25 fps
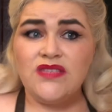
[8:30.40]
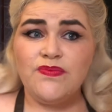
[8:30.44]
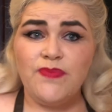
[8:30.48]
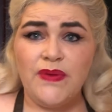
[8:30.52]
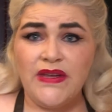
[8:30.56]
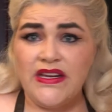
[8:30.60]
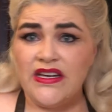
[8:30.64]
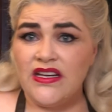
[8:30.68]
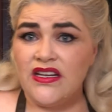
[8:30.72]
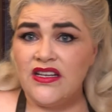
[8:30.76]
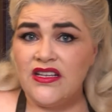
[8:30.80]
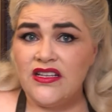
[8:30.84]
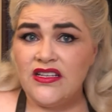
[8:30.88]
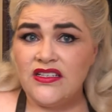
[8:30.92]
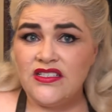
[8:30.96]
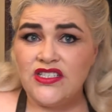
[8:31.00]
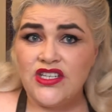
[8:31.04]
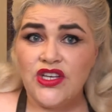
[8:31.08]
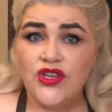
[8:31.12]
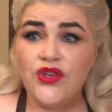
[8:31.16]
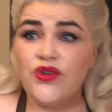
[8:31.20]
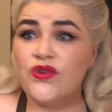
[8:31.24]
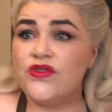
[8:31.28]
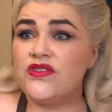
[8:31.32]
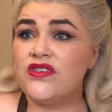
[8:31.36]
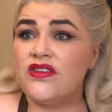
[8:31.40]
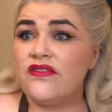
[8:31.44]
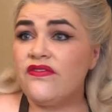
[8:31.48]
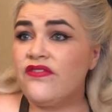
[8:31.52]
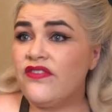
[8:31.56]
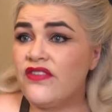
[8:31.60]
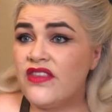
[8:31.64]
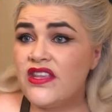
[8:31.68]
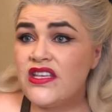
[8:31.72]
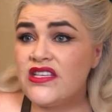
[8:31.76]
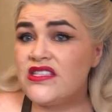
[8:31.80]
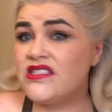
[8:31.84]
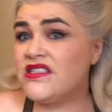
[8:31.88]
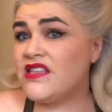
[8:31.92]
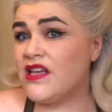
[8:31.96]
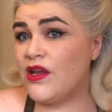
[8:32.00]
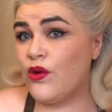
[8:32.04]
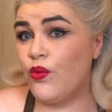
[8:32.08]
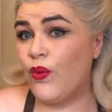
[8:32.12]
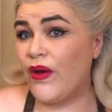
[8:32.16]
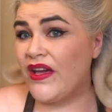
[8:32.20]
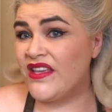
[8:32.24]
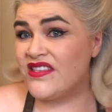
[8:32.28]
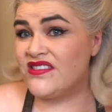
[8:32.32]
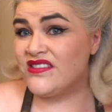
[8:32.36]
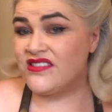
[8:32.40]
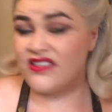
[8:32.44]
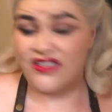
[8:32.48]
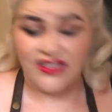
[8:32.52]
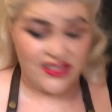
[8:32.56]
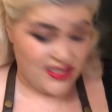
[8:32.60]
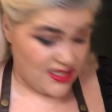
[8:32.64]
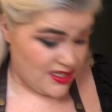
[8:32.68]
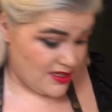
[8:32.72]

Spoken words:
better to use it for this than waste it.